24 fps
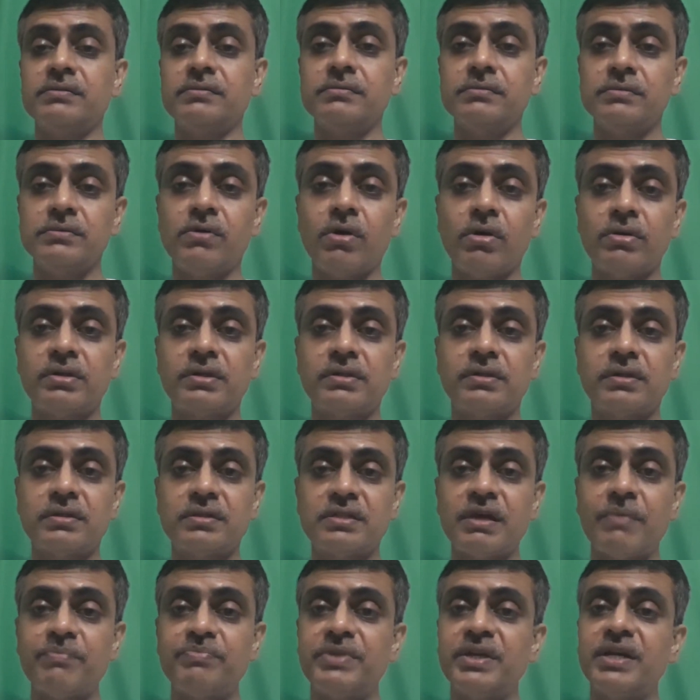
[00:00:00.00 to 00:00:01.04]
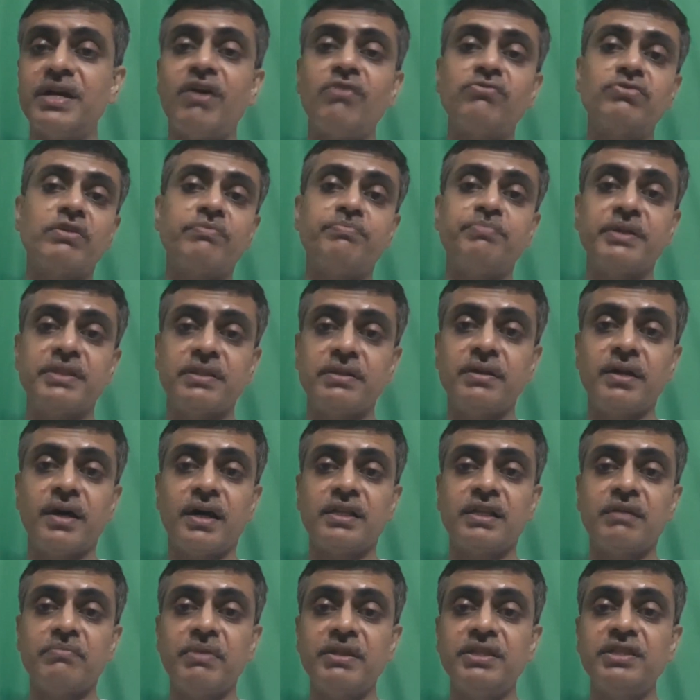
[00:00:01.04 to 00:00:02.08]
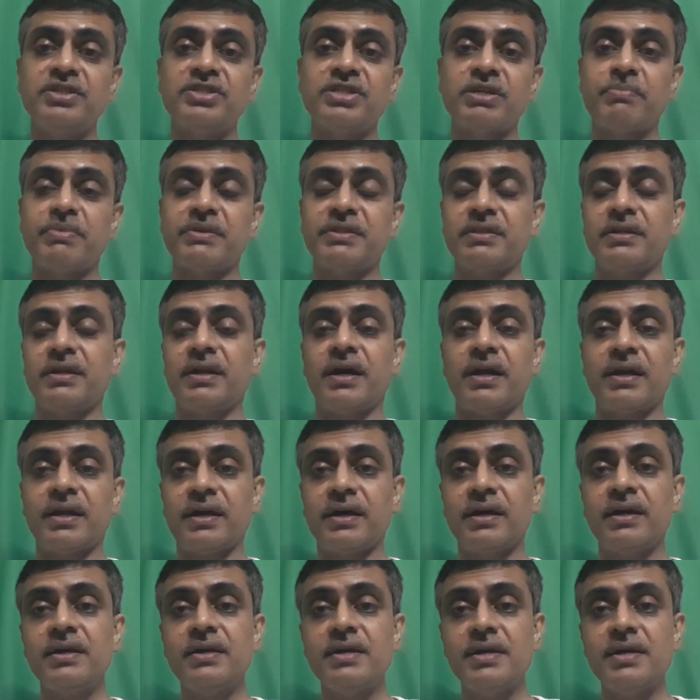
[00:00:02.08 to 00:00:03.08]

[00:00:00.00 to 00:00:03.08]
got something out of Matisha Patirana,